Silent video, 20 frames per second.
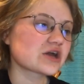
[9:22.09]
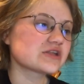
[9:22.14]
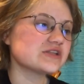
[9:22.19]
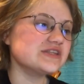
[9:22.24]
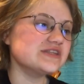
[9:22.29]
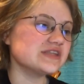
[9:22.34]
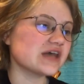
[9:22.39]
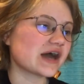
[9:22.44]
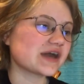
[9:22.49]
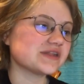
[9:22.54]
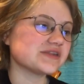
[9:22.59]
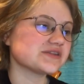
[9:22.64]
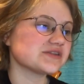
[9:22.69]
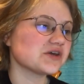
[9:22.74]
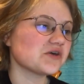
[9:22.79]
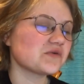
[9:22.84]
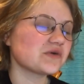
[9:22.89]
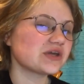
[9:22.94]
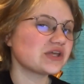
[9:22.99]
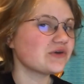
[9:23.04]
Nice
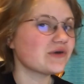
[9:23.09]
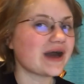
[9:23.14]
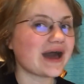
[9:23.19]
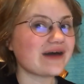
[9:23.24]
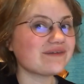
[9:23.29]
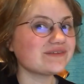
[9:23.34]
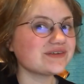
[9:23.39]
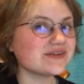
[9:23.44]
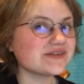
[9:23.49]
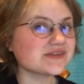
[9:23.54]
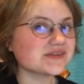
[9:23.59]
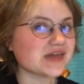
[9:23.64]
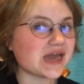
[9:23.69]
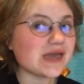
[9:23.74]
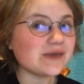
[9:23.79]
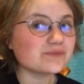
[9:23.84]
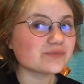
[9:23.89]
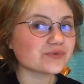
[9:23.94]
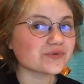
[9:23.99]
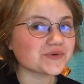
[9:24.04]
knowing you have an
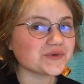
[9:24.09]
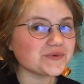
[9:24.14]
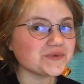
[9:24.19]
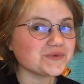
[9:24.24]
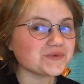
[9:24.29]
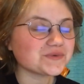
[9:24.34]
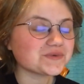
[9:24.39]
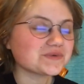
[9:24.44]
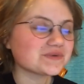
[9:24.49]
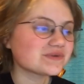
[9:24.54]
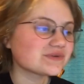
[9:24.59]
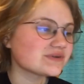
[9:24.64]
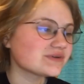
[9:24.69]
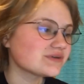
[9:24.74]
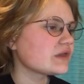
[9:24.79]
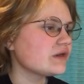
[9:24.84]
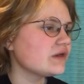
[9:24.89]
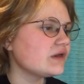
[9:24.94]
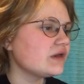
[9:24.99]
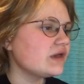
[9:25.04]
escape route.
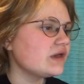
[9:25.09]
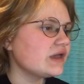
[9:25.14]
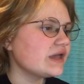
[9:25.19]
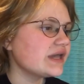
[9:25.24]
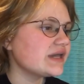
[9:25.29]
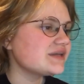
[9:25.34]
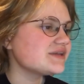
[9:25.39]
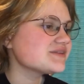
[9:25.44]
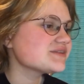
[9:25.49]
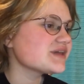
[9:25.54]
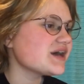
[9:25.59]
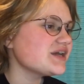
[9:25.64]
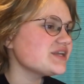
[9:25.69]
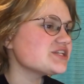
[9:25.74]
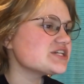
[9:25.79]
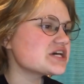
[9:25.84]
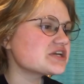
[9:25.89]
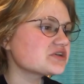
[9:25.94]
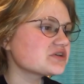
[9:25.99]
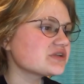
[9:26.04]
It is not
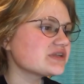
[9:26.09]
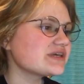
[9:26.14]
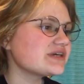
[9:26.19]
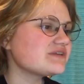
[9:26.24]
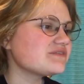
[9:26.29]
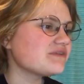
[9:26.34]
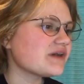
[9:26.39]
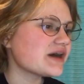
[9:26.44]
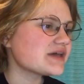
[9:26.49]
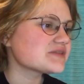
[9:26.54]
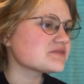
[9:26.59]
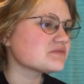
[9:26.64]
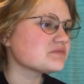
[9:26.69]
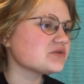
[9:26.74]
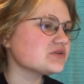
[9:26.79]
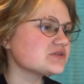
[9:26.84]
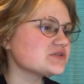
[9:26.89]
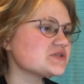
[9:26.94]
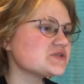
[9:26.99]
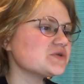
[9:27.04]
generally
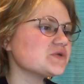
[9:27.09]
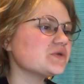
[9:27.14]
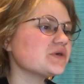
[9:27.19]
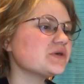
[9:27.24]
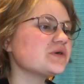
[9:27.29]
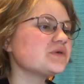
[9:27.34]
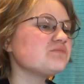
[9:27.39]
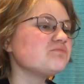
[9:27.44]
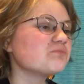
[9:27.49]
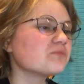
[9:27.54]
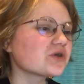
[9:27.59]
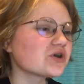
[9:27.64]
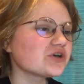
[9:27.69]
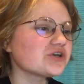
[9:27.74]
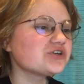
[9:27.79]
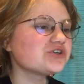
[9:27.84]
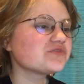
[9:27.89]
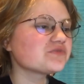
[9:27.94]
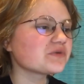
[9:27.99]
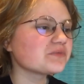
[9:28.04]
advisable to
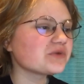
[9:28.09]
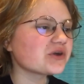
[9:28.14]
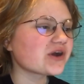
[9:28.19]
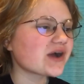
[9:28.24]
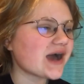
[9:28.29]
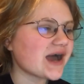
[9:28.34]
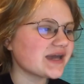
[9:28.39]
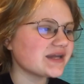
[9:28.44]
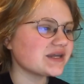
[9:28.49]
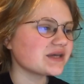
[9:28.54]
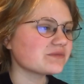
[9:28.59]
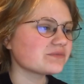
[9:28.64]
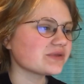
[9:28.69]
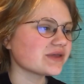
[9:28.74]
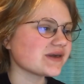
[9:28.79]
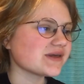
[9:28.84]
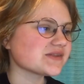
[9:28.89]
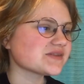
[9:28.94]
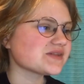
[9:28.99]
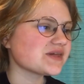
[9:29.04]
emerge from your hiding
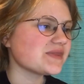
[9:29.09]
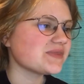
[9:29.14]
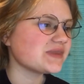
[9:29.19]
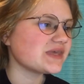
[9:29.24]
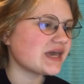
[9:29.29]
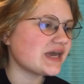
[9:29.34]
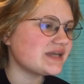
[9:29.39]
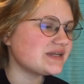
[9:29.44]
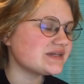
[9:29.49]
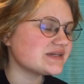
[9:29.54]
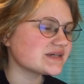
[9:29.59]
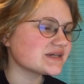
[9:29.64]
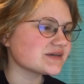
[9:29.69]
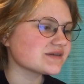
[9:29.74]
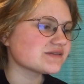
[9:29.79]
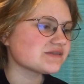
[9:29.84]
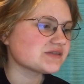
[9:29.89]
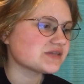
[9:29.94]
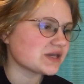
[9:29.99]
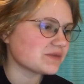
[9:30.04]
place in the
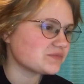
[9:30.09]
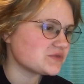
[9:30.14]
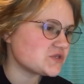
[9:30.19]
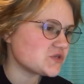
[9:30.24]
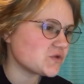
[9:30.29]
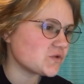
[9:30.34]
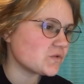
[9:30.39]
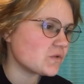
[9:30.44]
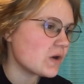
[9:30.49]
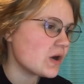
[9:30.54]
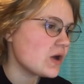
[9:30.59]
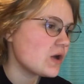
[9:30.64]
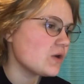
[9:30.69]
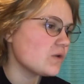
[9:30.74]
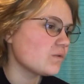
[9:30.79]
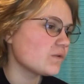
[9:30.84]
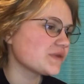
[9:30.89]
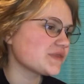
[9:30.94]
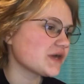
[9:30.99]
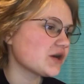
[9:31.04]
ending, step 2,
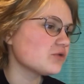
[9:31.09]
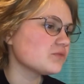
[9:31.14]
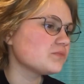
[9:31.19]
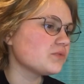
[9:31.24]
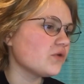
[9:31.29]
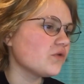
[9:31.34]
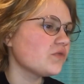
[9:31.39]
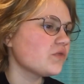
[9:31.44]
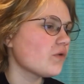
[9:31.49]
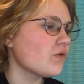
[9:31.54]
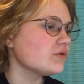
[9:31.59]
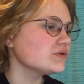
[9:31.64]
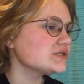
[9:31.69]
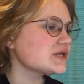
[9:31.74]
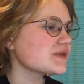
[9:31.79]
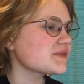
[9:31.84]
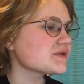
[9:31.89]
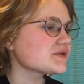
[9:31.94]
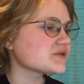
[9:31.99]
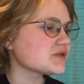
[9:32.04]
without both
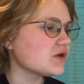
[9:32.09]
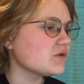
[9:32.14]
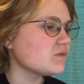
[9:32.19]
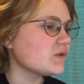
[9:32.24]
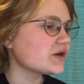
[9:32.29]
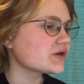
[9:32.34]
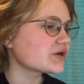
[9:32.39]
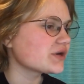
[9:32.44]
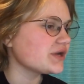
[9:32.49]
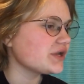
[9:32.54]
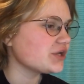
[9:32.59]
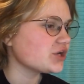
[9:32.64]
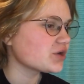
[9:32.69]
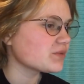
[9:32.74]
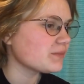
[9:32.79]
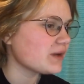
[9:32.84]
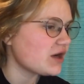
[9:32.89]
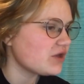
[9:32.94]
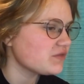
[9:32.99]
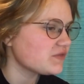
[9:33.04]
holding the salt water in your
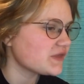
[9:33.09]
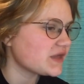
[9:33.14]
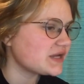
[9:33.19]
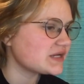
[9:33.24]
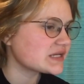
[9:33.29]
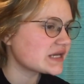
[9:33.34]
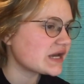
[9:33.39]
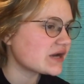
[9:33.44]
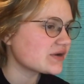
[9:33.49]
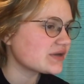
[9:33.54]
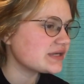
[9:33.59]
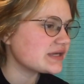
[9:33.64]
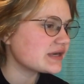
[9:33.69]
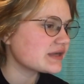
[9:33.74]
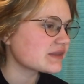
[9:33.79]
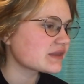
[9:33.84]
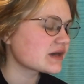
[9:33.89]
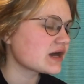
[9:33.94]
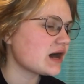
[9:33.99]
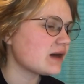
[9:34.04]
mouth and
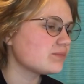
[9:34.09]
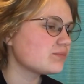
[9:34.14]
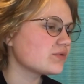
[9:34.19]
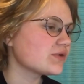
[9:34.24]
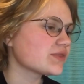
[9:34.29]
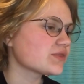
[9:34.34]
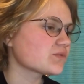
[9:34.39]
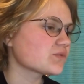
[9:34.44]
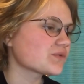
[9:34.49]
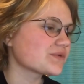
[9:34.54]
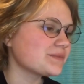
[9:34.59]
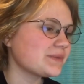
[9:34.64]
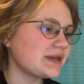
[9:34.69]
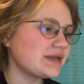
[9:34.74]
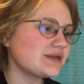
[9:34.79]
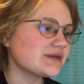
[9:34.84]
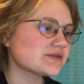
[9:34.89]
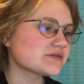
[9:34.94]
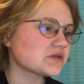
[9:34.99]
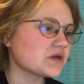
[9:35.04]
carrying the cup with the
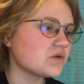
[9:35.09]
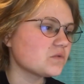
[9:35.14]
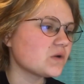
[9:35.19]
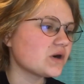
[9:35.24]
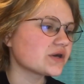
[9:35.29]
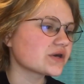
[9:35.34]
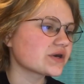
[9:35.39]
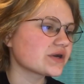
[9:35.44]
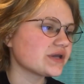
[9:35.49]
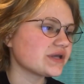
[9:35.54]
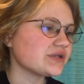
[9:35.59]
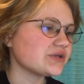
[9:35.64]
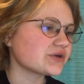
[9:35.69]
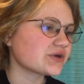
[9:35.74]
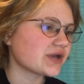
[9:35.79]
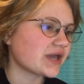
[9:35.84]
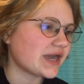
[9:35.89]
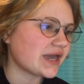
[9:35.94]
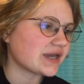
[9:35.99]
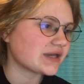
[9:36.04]
remaining salt water in
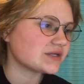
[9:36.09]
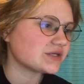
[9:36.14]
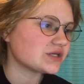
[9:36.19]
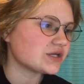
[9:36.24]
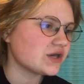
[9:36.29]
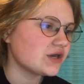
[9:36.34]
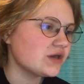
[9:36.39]
your hand.